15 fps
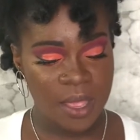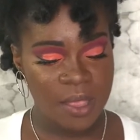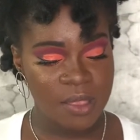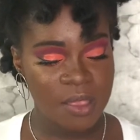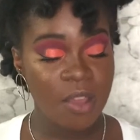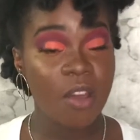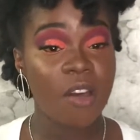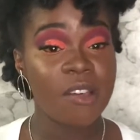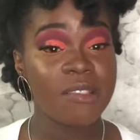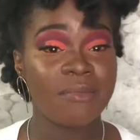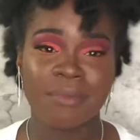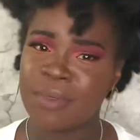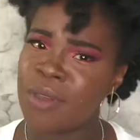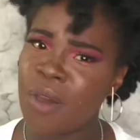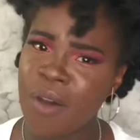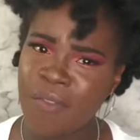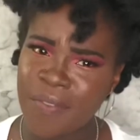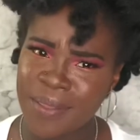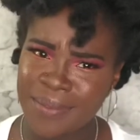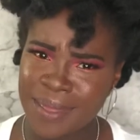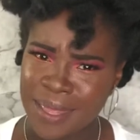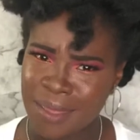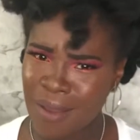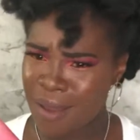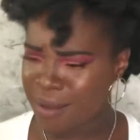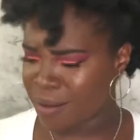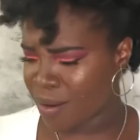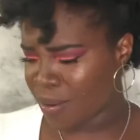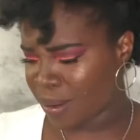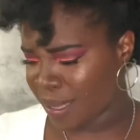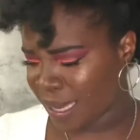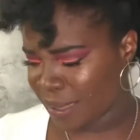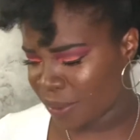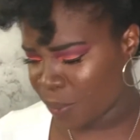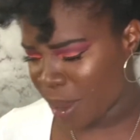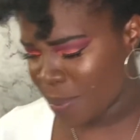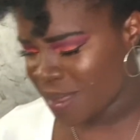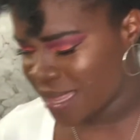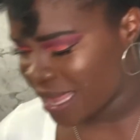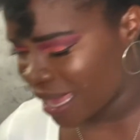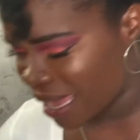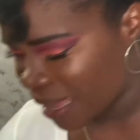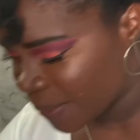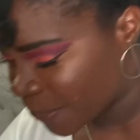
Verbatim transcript: So go, go visit y'all. Go look at the website.